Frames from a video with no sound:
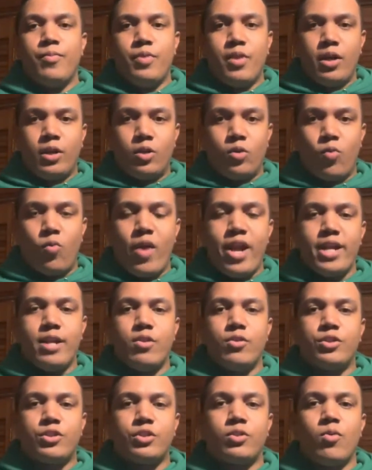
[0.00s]
the
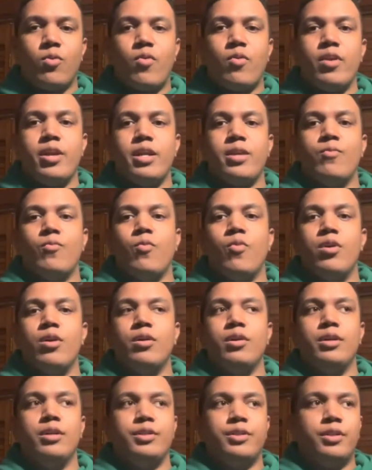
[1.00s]
greater story
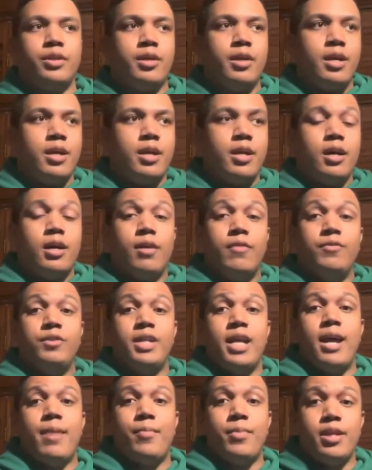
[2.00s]
was of
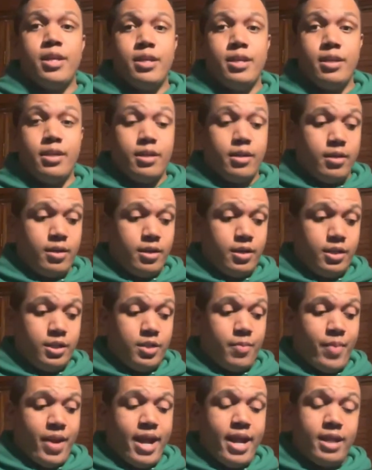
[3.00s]
Japanese, uh,
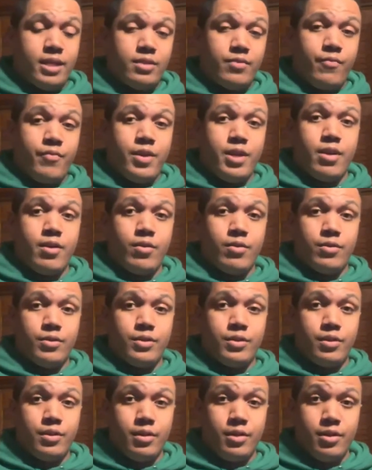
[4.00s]
Japan's
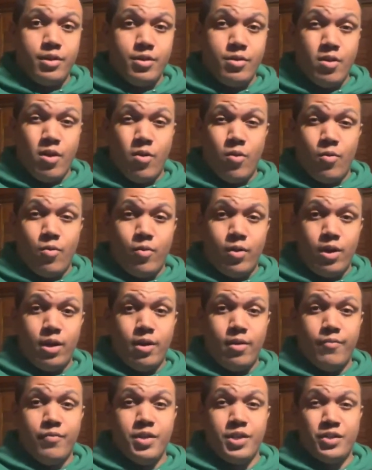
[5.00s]
fears, you know,
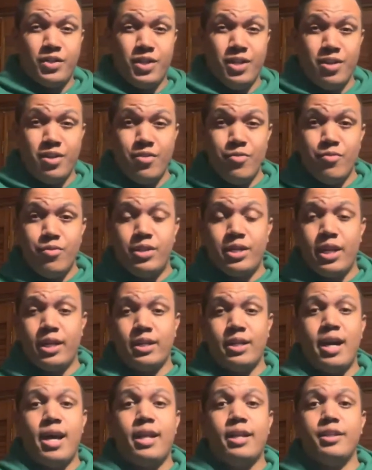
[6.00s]
of this new
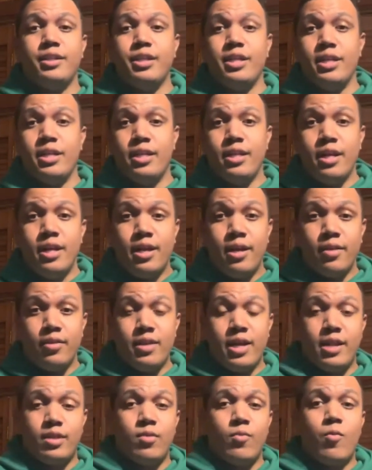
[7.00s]
technology
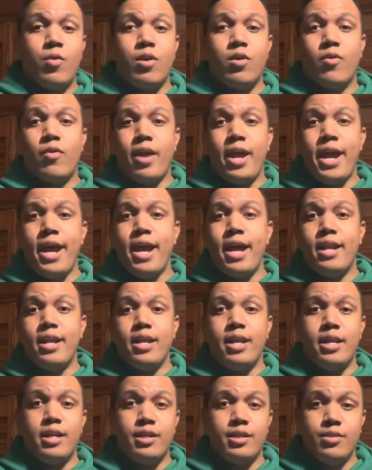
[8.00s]
that the world had
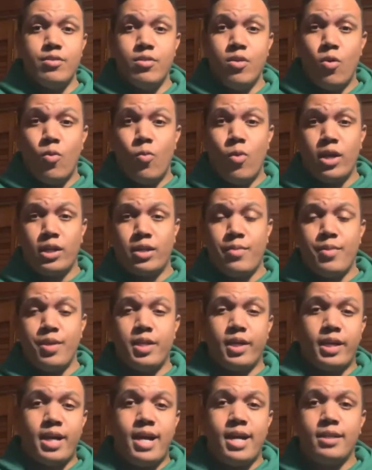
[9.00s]
and, you know, what could be
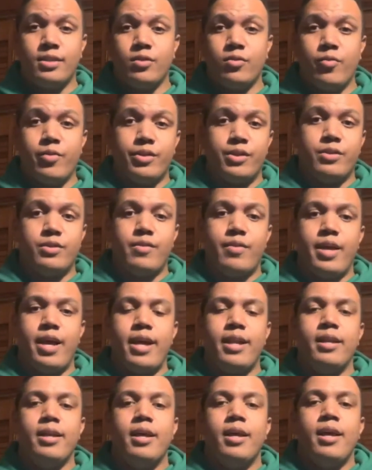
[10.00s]
the consequences of
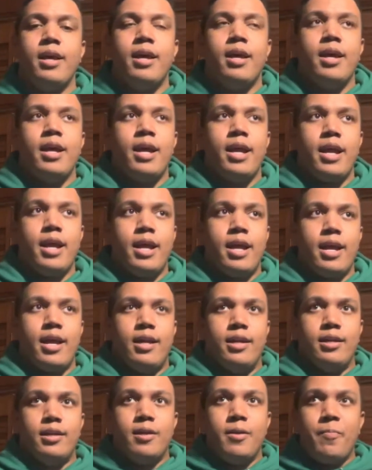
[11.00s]
that.
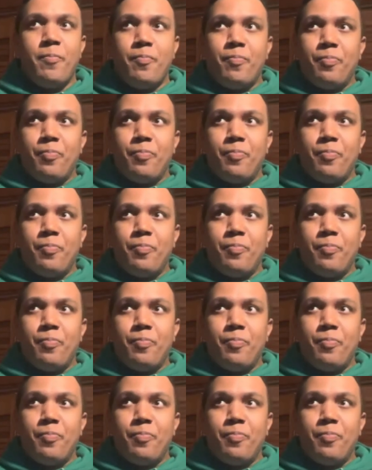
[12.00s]
And